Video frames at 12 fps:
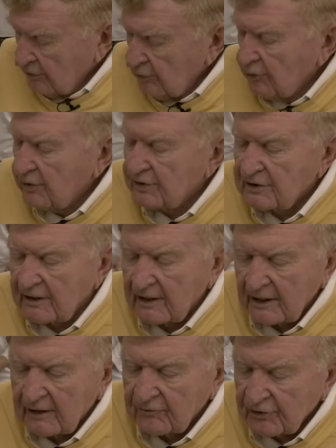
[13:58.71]
units in,
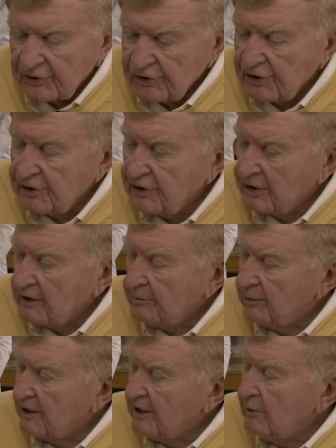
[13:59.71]
in Virginia,
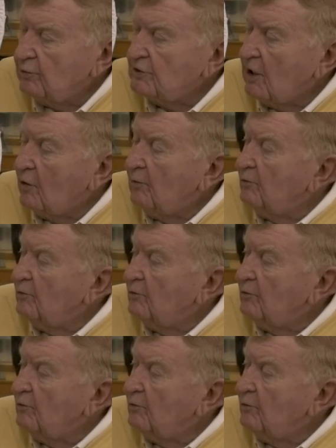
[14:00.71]
but he was home